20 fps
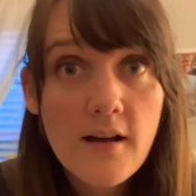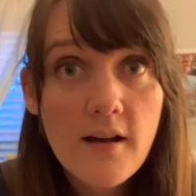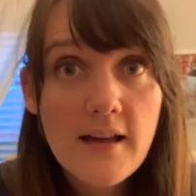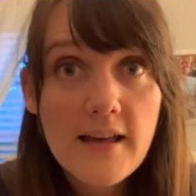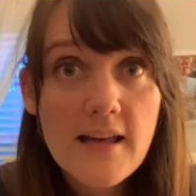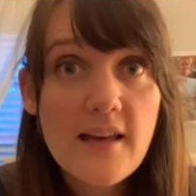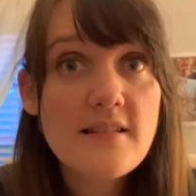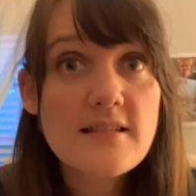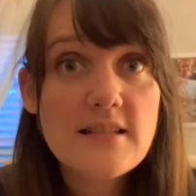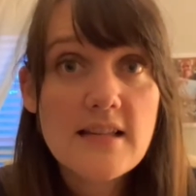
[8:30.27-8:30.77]

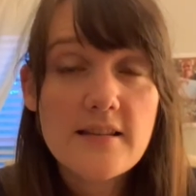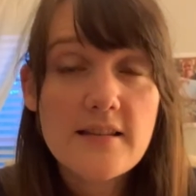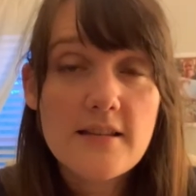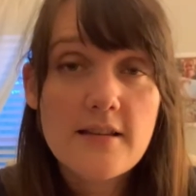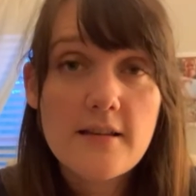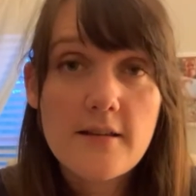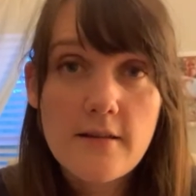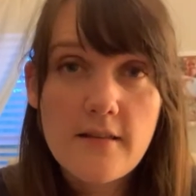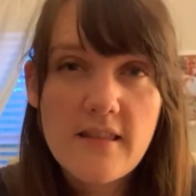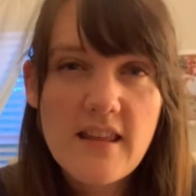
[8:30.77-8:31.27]
is that
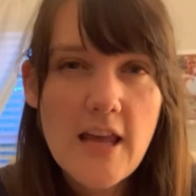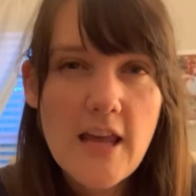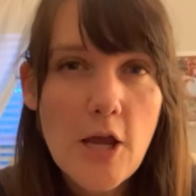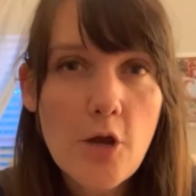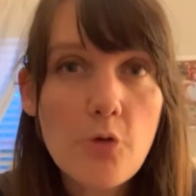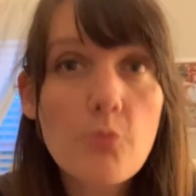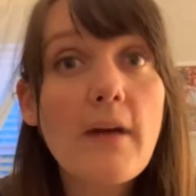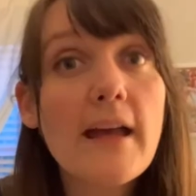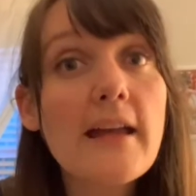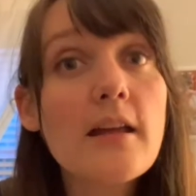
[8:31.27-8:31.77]
the
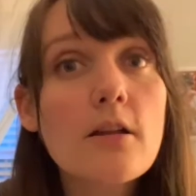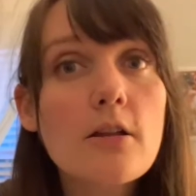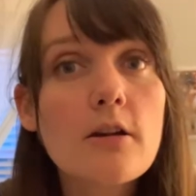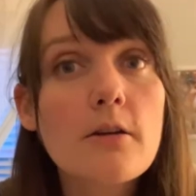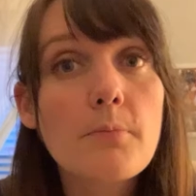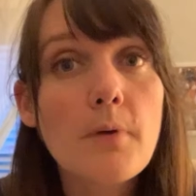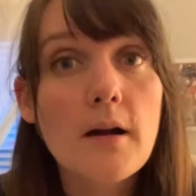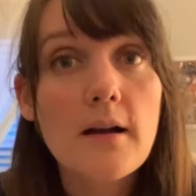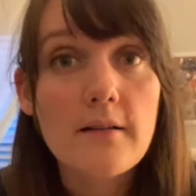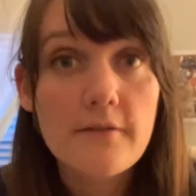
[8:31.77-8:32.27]
irregular
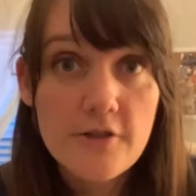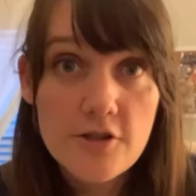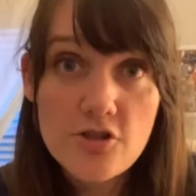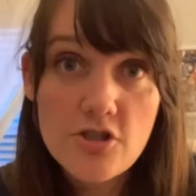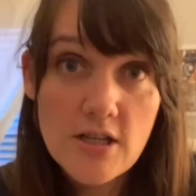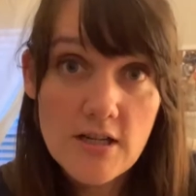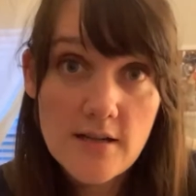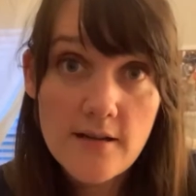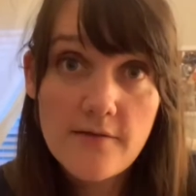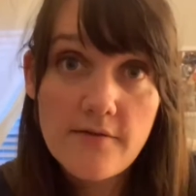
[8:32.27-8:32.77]
part, the
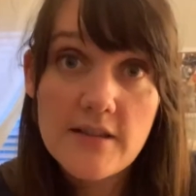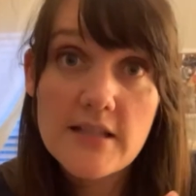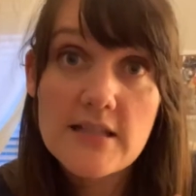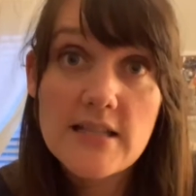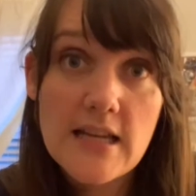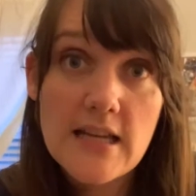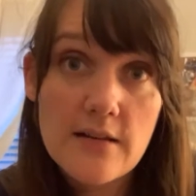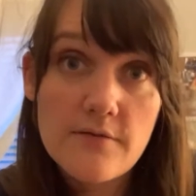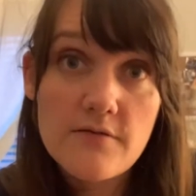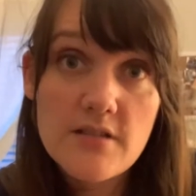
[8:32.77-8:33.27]
genitive and the
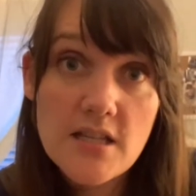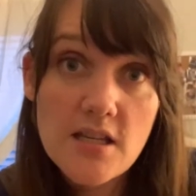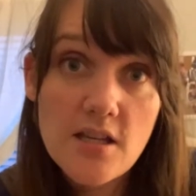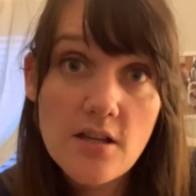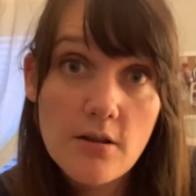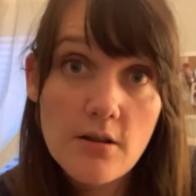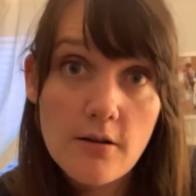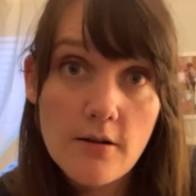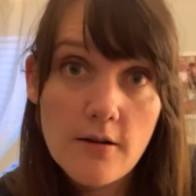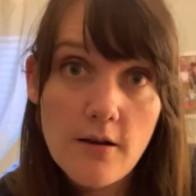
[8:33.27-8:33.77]
dative
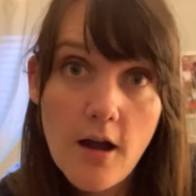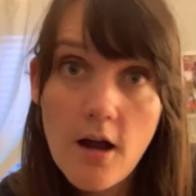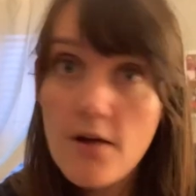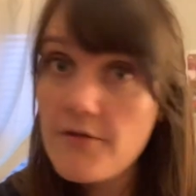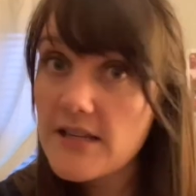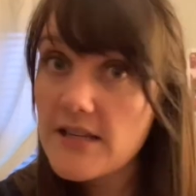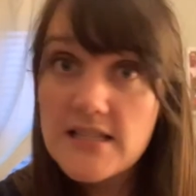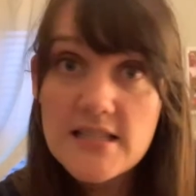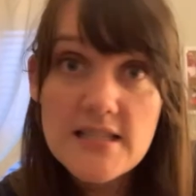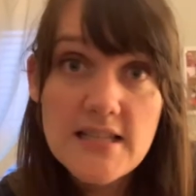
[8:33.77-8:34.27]
singular, are the
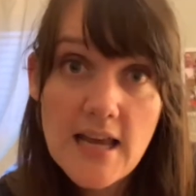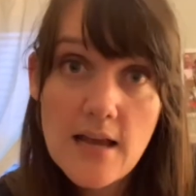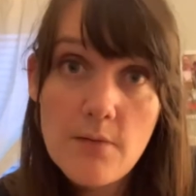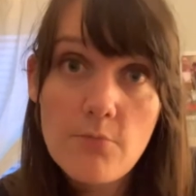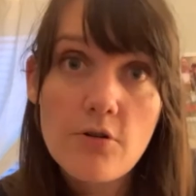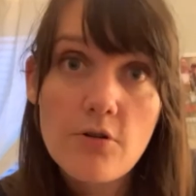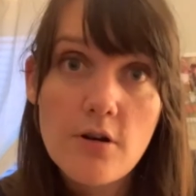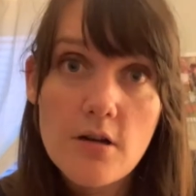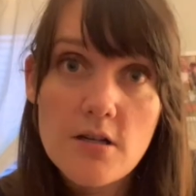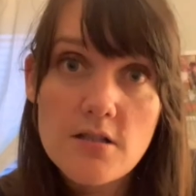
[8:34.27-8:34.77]
same
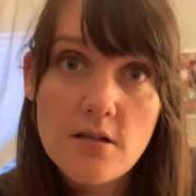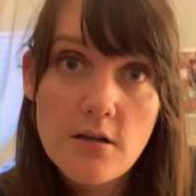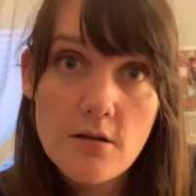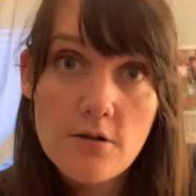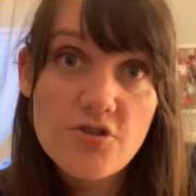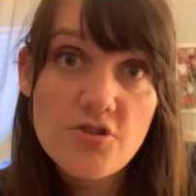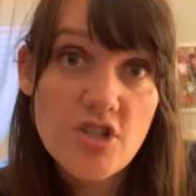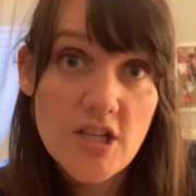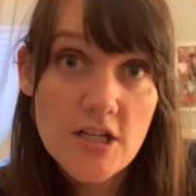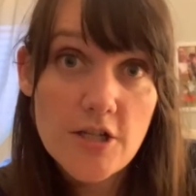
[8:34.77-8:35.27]
across all
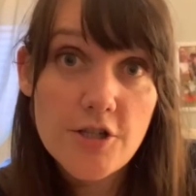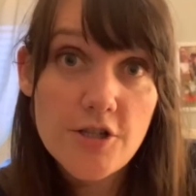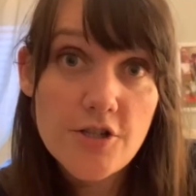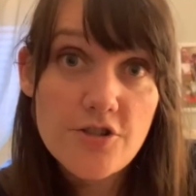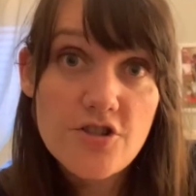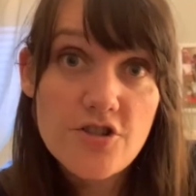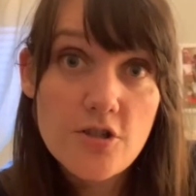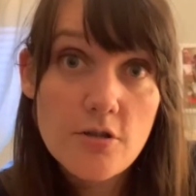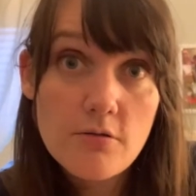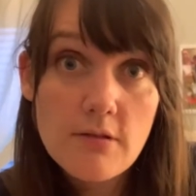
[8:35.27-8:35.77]
genders.
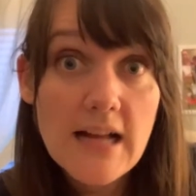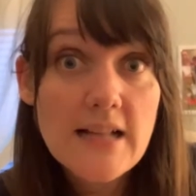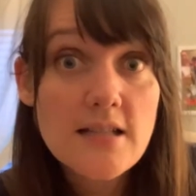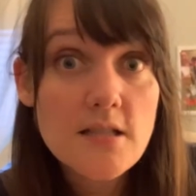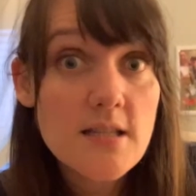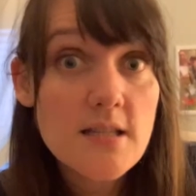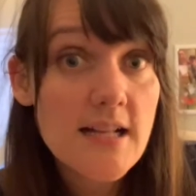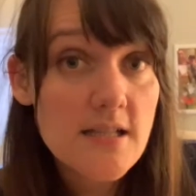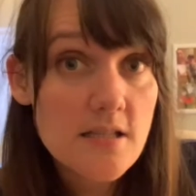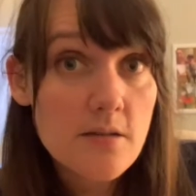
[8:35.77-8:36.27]
So that's
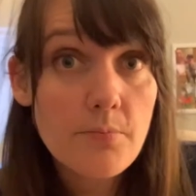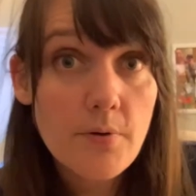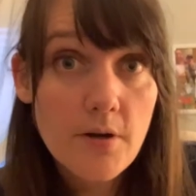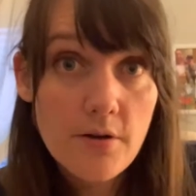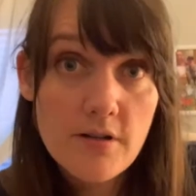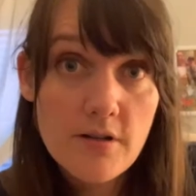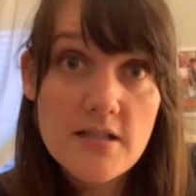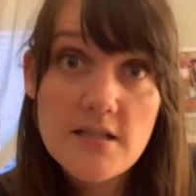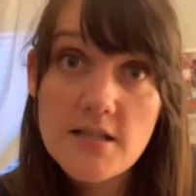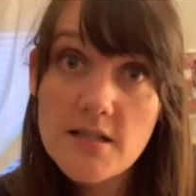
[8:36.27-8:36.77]
a
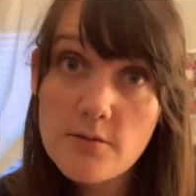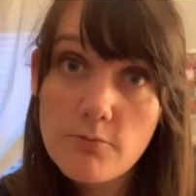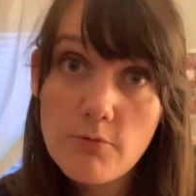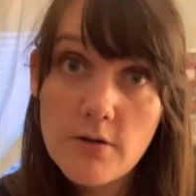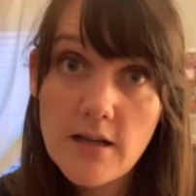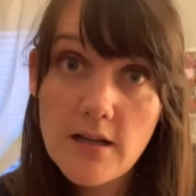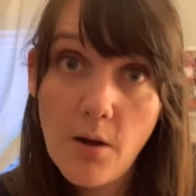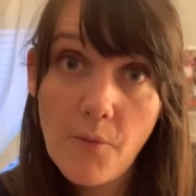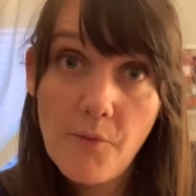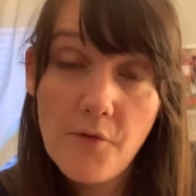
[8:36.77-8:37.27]
bonus. That's one
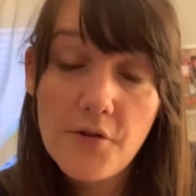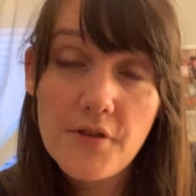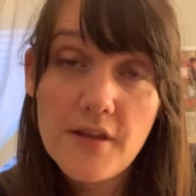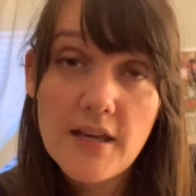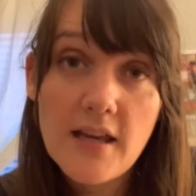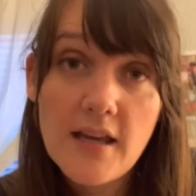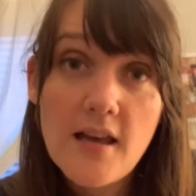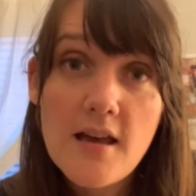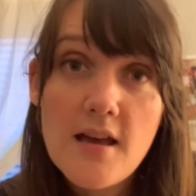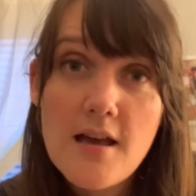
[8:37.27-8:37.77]
helpful
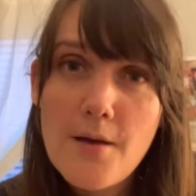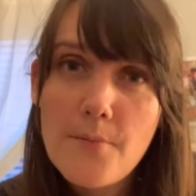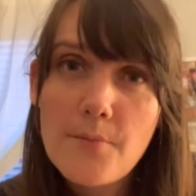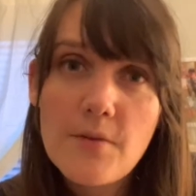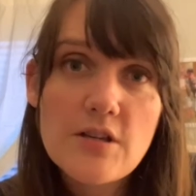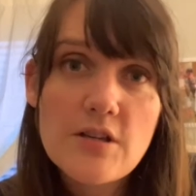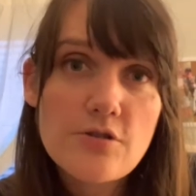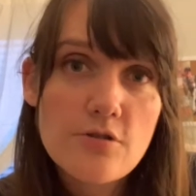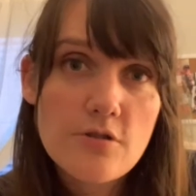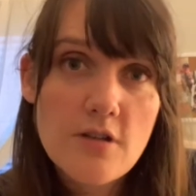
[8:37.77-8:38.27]
thing,
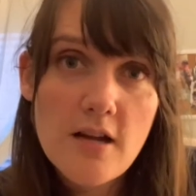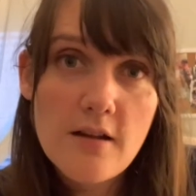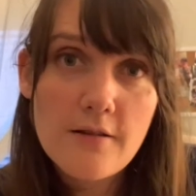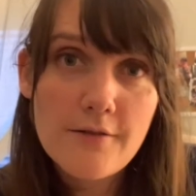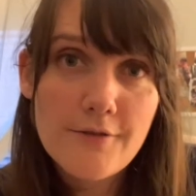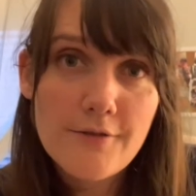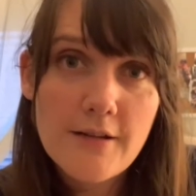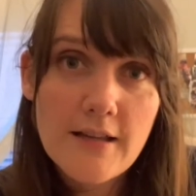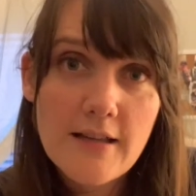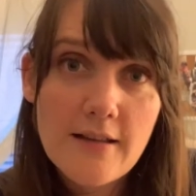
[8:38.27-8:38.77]
because you're not
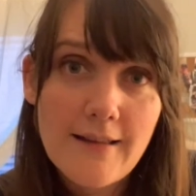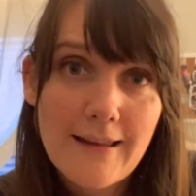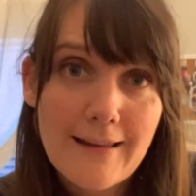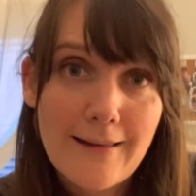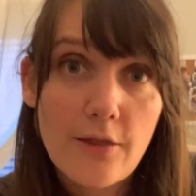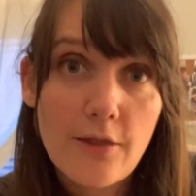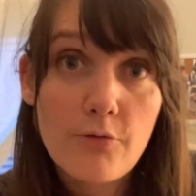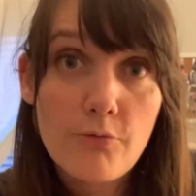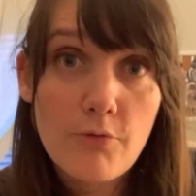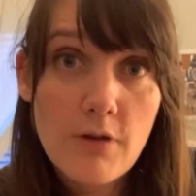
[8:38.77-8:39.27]
learning like
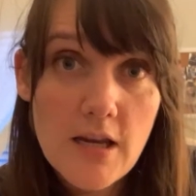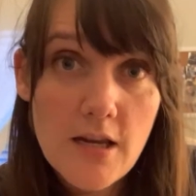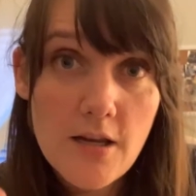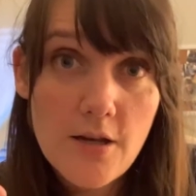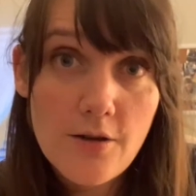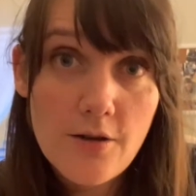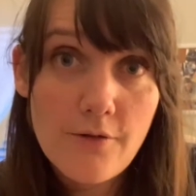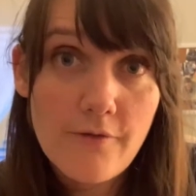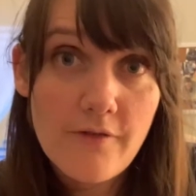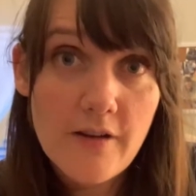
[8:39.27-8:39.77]
3
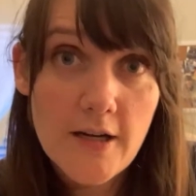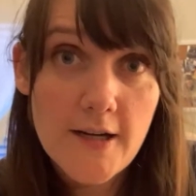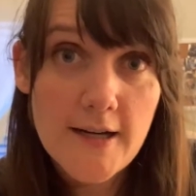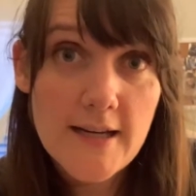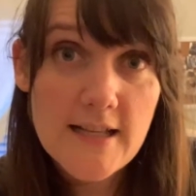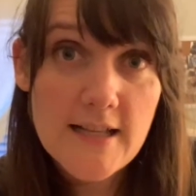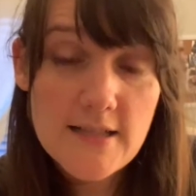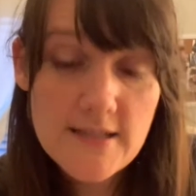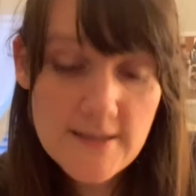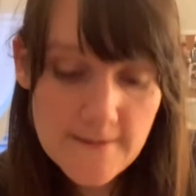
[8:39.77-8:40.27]
new
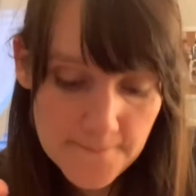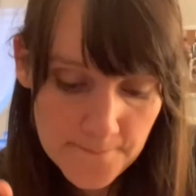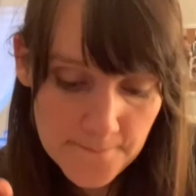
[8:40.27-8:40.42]
variants.